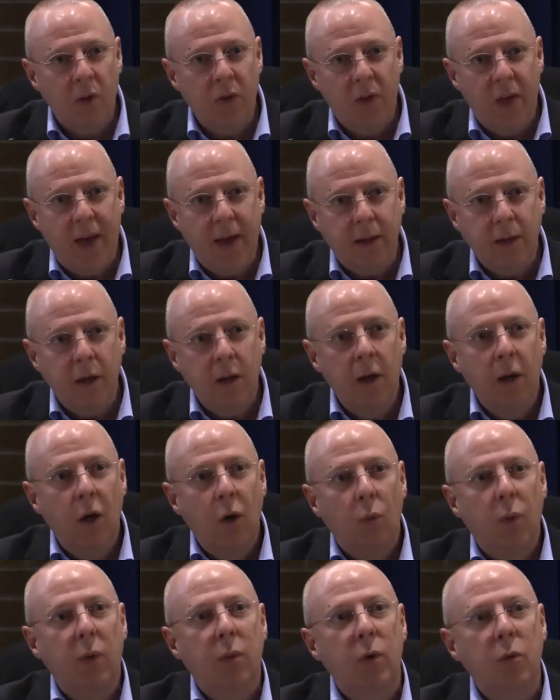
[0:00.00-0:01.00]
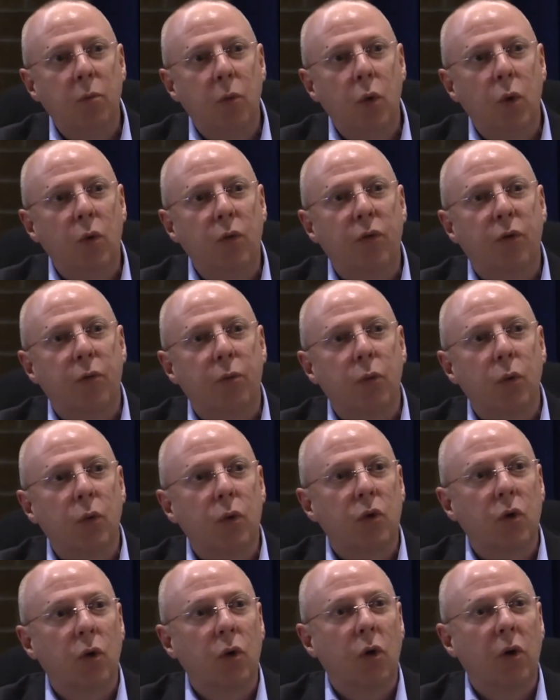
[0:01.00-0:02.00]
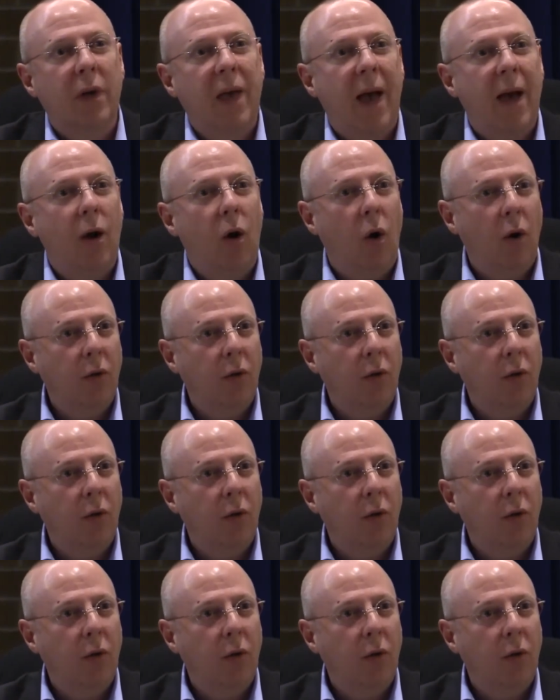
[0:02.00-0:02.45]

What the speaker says: Then we would move through to look at,